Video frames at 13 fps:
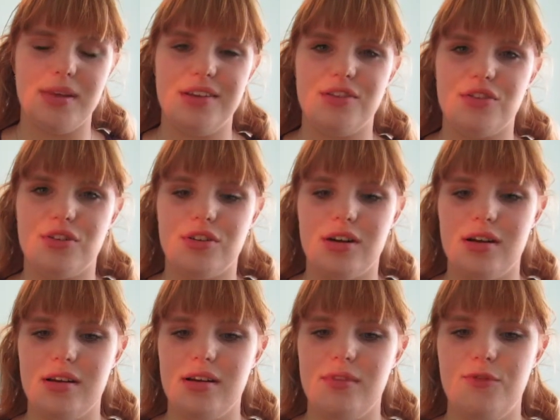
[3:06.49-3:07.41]

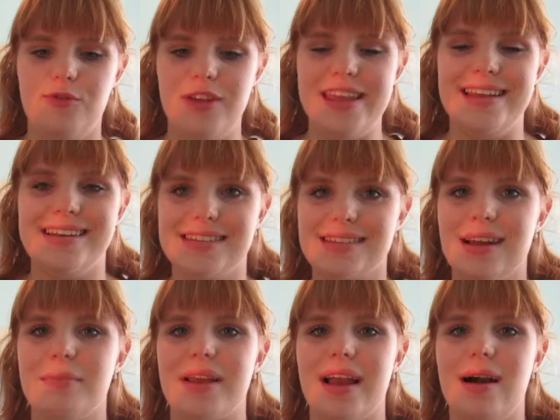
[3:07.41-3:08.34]
your feed is
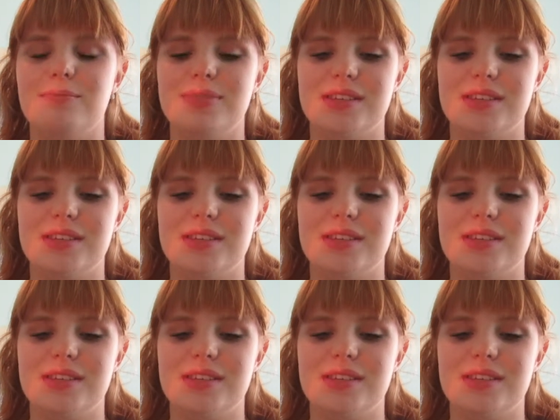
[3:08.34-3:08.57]
coming up.